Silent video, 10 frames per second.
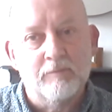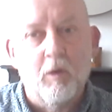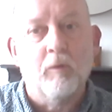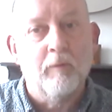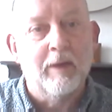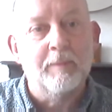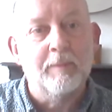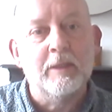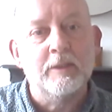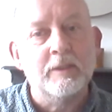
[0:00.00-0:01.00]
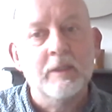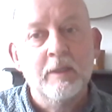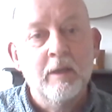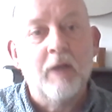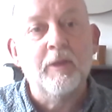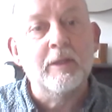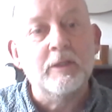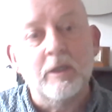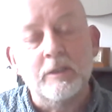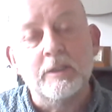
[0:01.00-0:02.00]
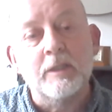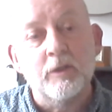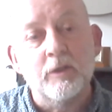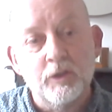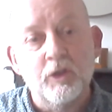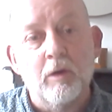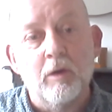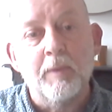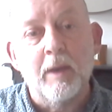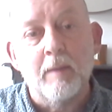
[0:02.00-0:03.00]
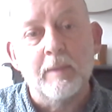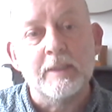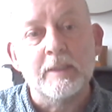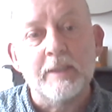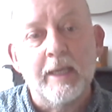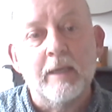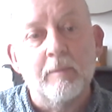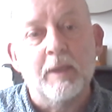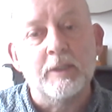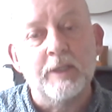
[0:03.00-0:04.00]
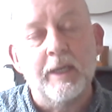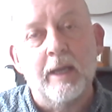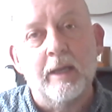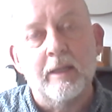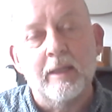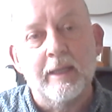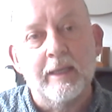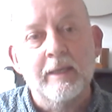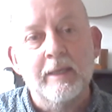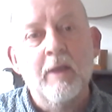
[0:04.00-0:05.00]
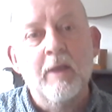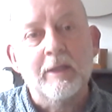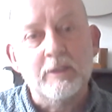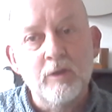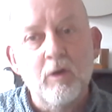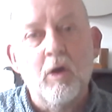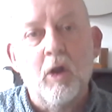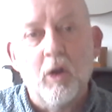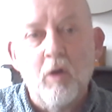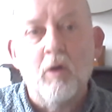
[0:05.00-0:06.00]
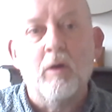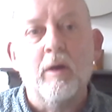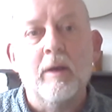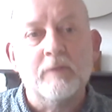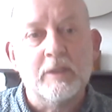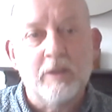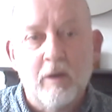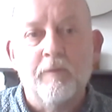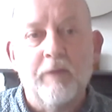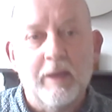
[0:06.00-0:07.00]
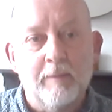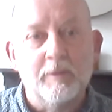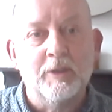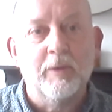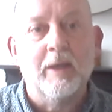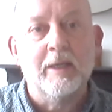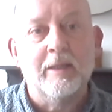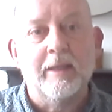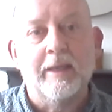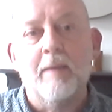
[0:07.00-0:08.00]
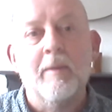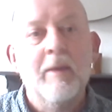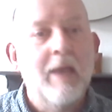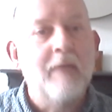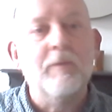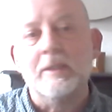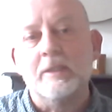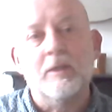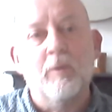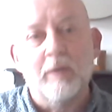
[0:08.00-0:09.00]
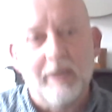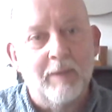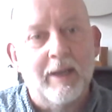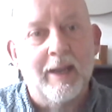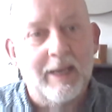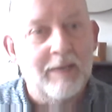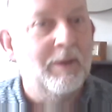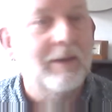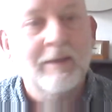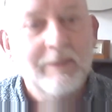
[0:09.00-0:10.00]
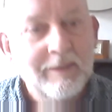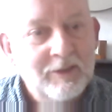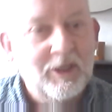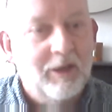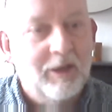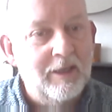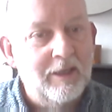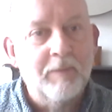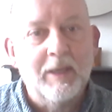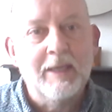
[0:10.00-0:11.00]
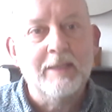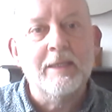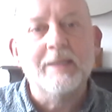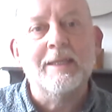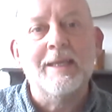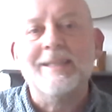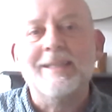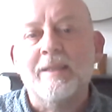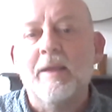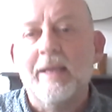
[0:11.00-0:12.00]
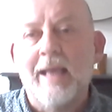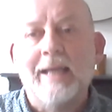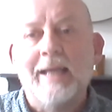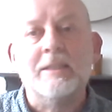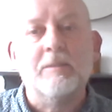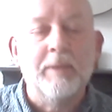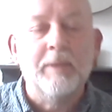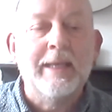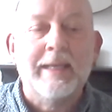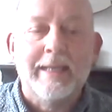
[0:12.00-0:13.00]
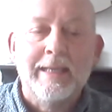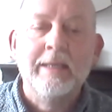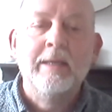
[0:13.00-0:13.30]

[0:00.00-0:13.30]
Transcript: wrong, really, because I think the Chancellor's done a good job. It's his second budget, and I think there's not a lot of scope for him to do anything. Everyone's calling him a Labour Chancellor, but it has to be